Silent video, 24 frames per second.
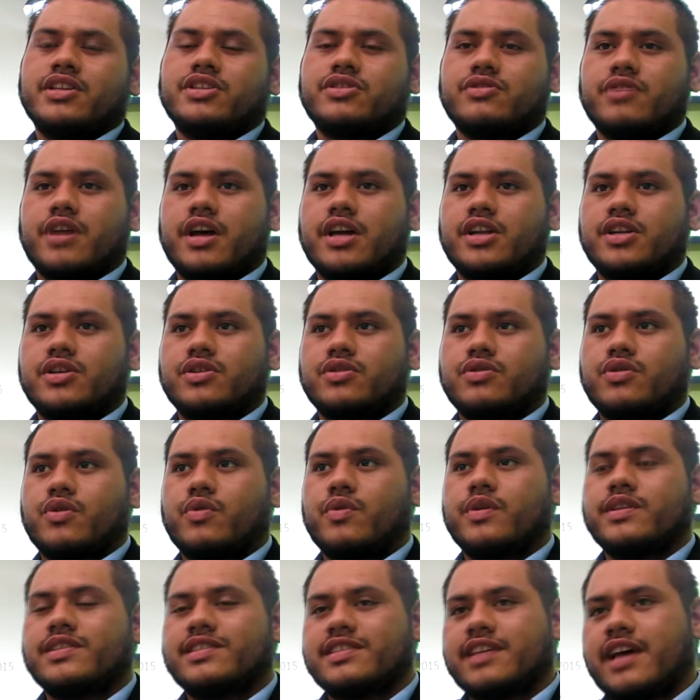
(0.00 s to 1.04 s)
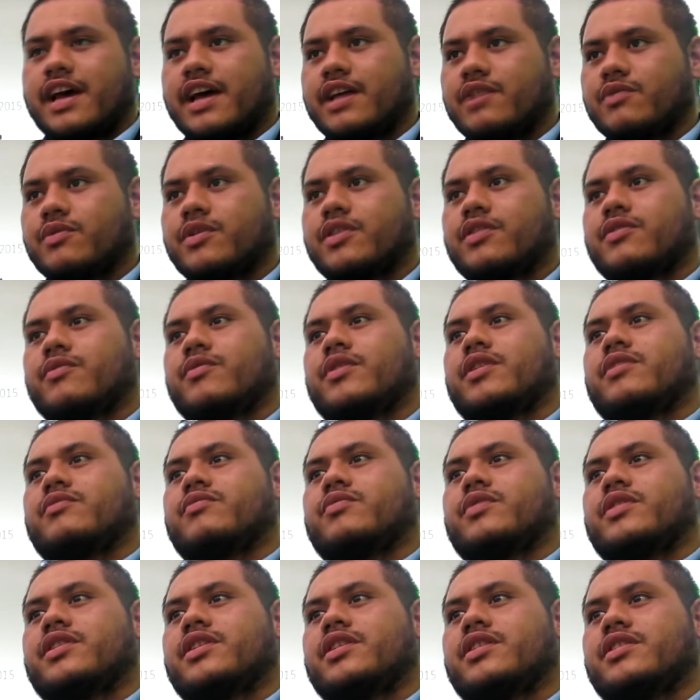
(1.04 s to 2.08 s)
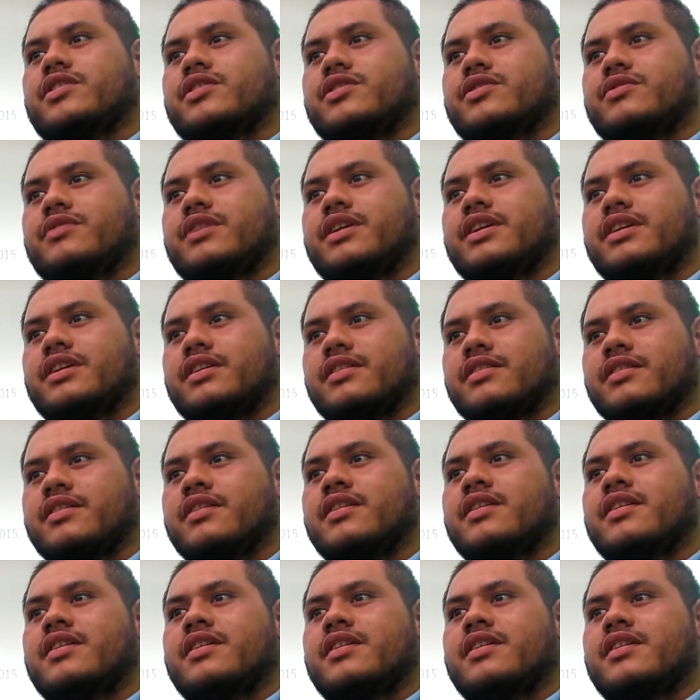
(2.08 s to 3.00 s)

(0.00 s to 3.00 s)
try to coincide with what we are doing in